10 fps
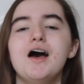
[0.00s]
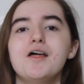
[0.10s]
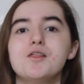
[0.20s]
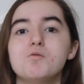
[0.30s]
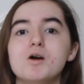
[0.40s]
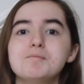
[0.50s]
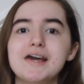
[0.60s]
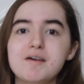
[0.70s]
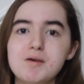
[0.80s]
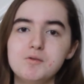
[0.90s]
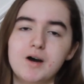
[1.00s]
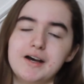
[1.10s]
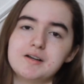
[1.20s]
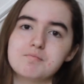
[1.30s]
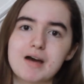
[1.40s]
The war may have been
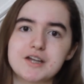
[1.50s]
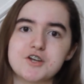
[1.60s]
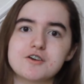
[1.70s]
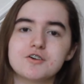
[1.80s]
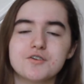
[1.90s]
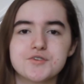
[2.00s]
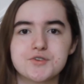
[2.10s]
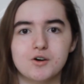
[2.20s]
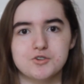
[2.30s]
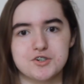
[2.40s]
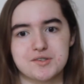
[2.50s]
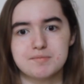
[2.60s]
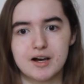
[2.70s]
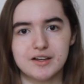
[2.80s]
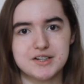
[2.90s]
won by generals, soldiers, and
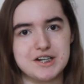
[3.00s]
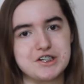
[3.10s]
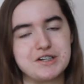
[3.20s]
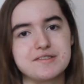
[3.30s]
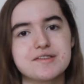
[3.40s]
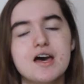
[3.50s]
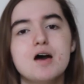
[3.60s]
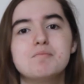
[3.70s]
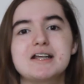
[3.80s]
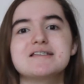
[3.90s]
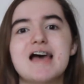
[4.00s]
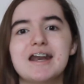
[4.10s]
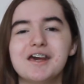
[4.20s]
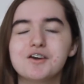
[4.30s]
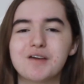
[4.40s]
politicians, but as
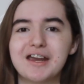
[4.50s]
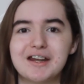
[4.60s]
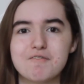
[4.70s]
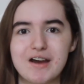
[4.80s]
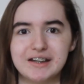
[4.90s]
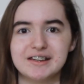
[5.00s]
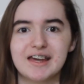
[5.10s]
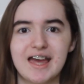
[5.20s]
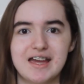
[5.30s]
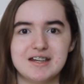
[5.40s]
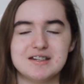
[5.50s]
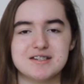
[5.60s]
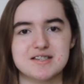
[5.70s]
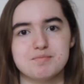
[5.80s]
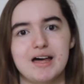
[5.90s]
any great event can
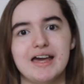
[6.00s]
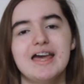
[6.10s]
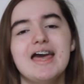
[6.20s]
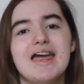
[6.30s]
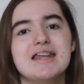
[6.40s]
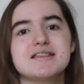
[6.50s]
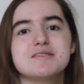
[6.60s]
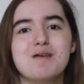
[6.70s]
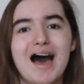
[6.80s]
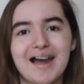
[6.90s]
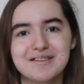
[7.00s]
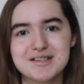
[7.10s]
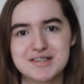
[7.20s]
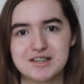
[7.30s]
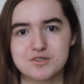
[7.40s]
display, it is the
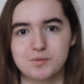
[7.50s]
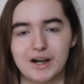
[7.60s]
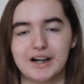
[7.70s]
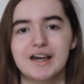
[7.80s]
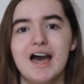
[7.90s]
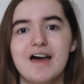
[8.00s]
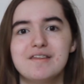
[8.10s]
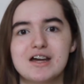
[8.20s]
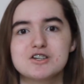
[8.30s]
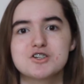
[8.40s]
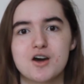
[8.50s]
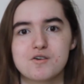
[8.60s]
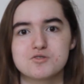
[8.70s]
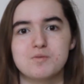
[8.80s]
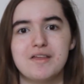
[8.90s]
behind-the-scenes work that
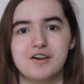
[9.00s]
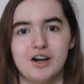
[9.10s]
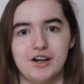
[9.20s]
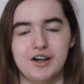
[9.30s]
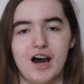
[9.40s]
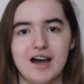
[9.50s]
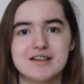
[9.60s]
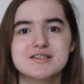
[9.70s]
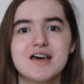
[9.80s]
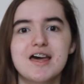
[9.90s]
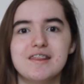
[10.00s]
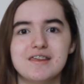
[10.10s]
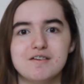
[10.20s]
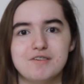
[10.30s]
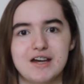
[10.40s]
shows whether or not
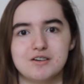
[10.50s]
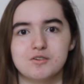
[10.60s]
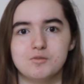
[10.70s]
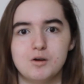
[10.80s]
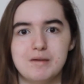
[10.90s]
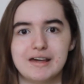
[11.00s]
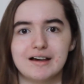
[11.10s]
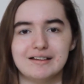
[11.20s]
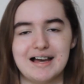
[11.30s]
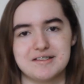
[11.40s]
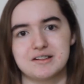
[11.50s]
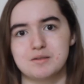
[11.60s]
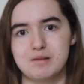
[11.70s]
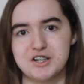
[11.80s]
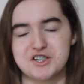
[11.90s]
the event will make a lasting
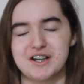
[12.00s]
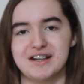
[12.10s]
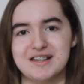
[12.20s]
impression in